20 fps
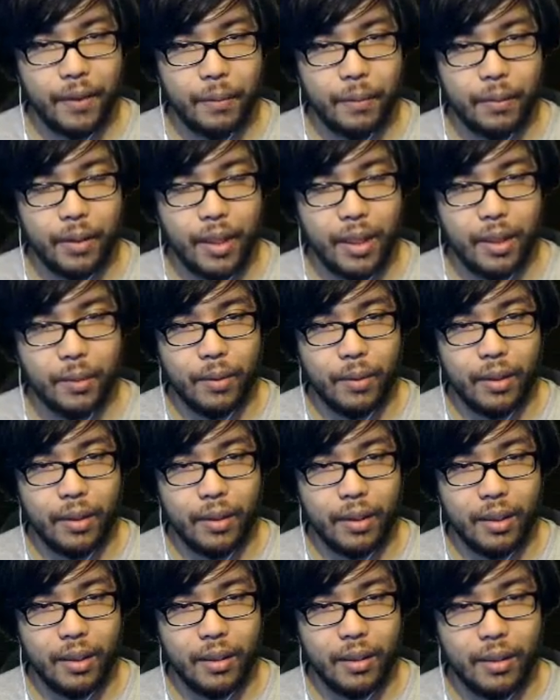But anyway,
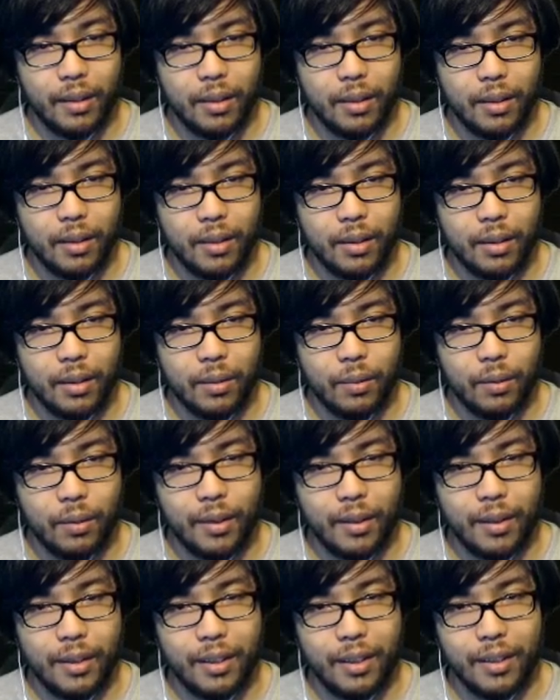yeah. What are
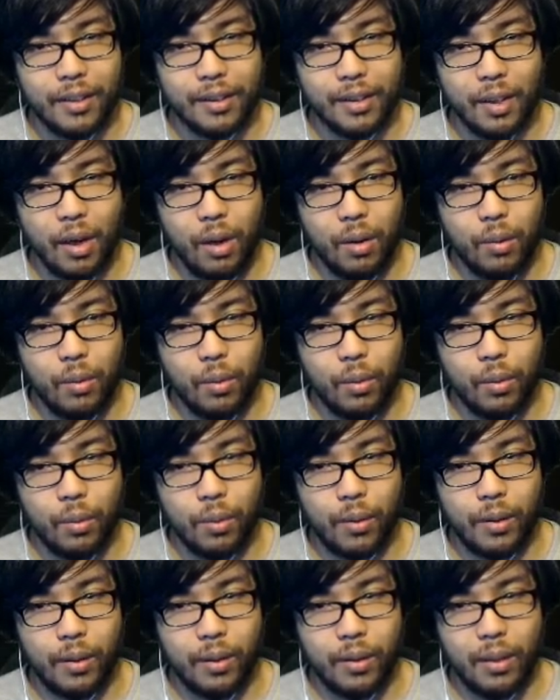these? Oh,
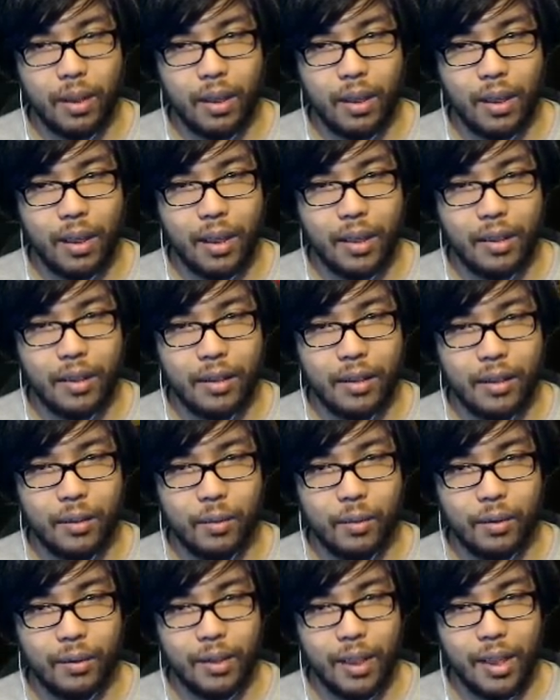God.
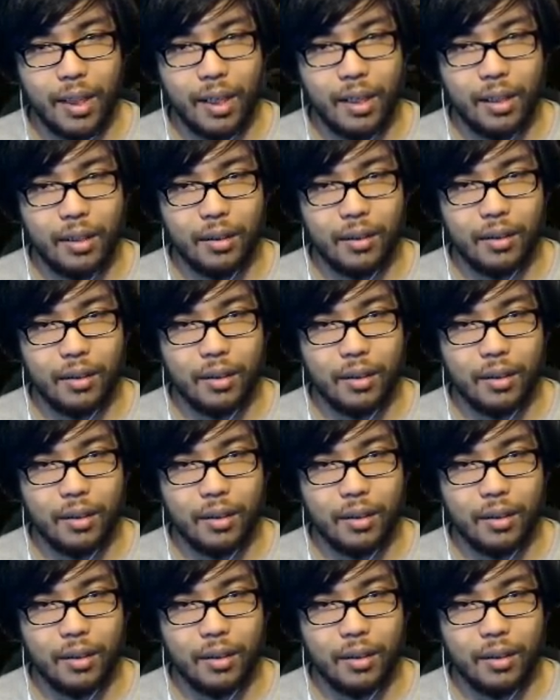What the hell?